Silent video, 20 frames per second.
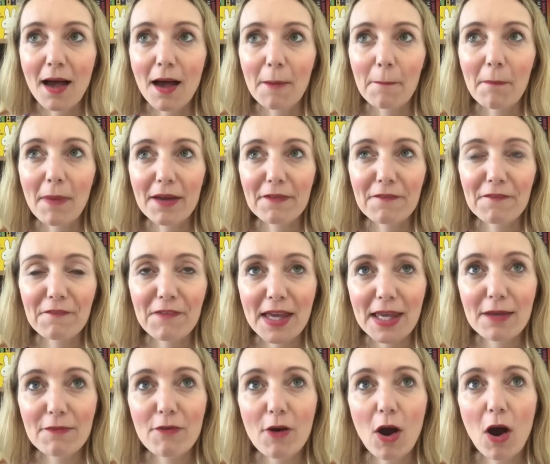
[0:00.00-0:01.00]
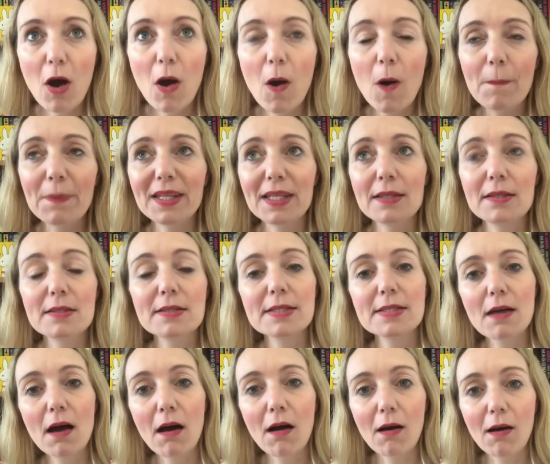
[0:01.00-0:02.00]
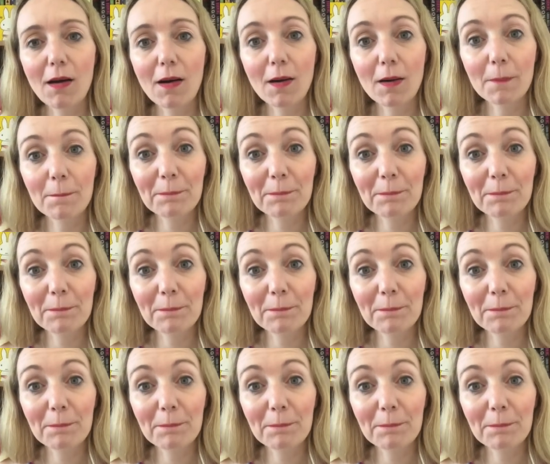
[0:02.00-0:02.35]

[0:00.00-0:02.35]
My favourite hobbies are